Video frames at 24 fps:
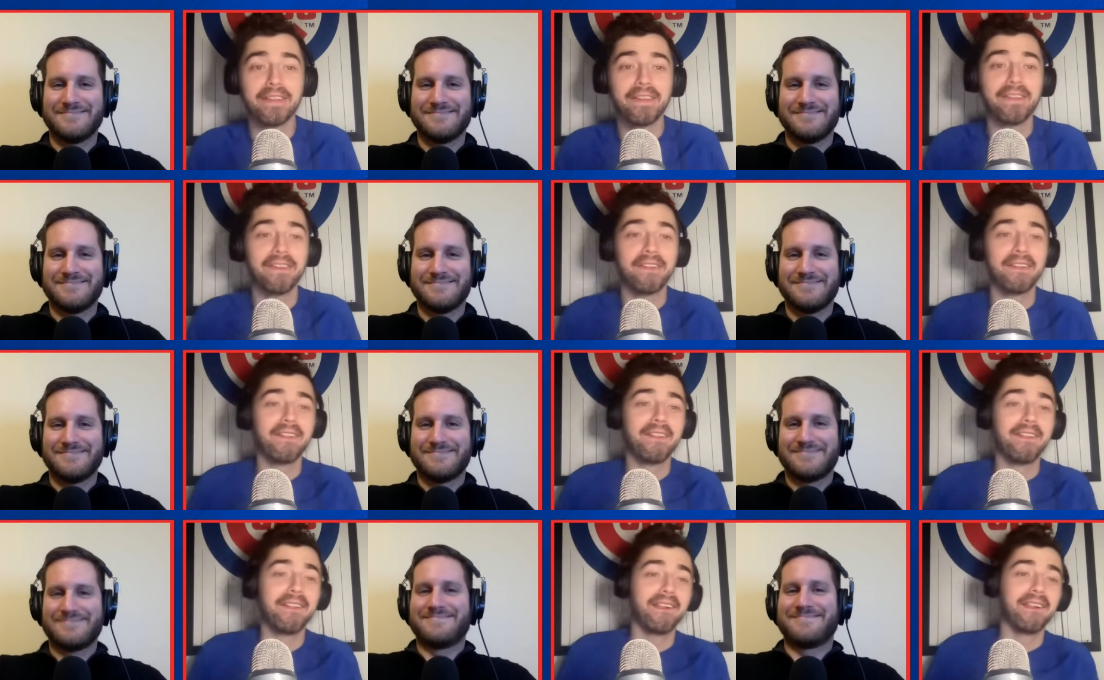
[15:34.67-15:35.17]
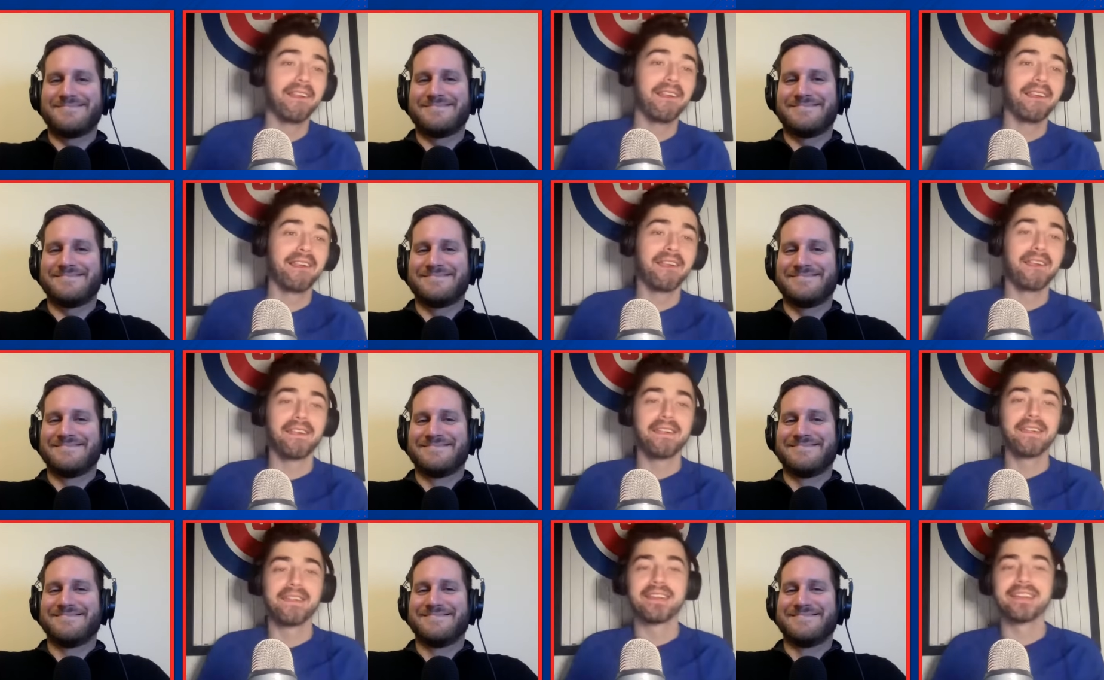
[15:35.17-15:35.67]

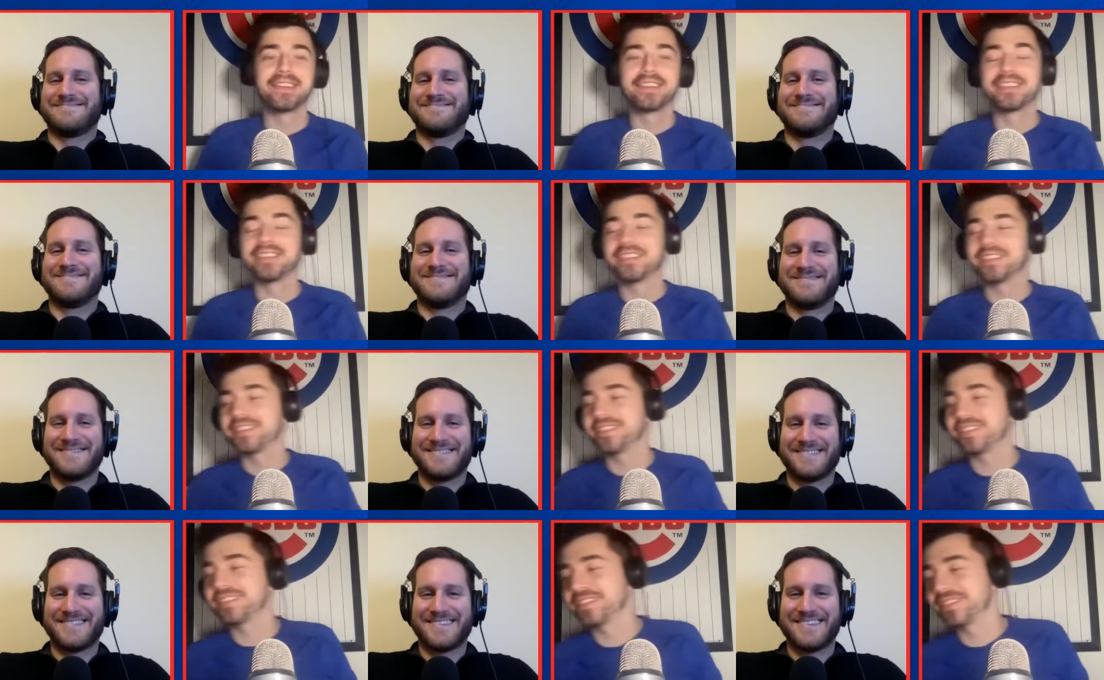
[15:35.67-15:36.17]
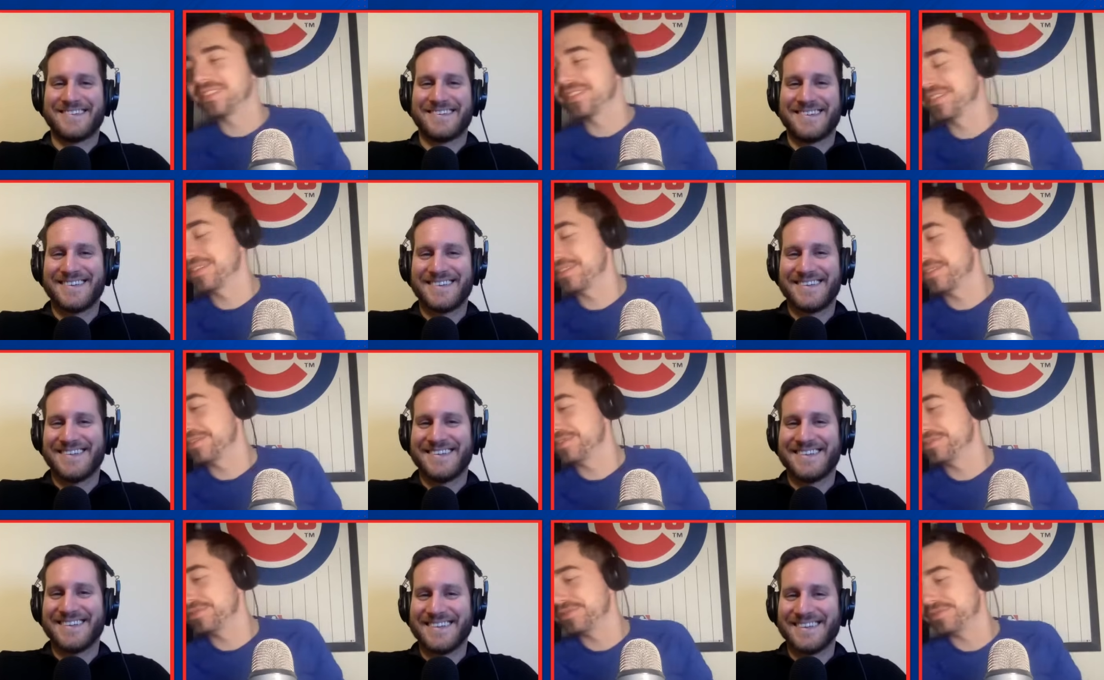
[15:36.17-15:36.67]

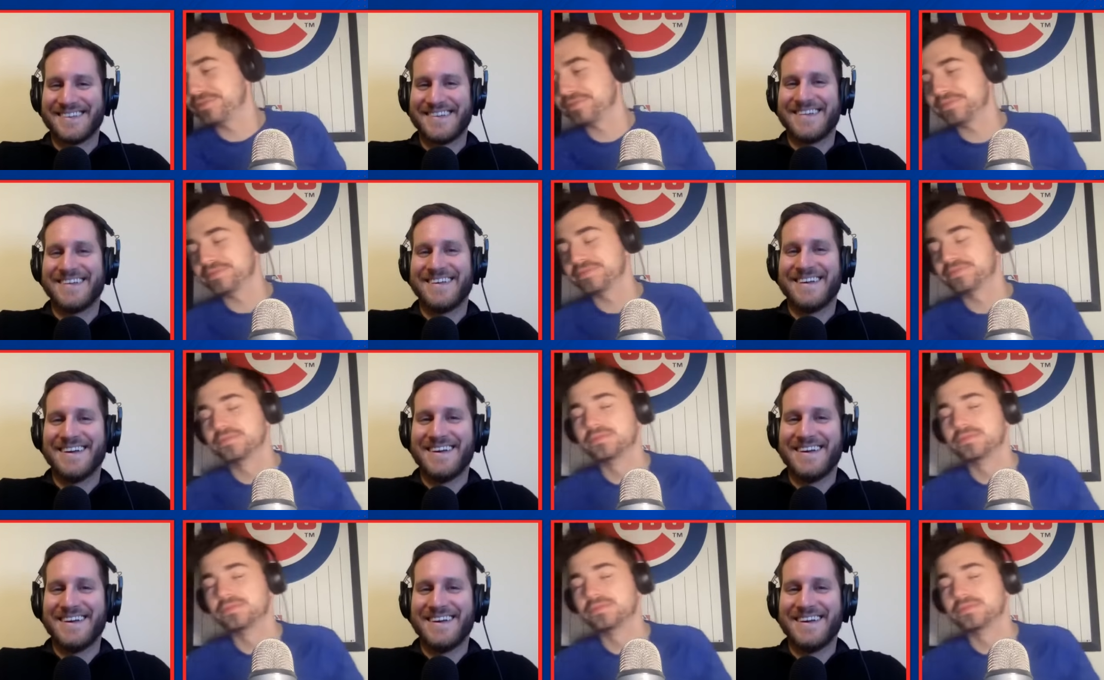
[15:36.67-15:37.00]
Nothing is said.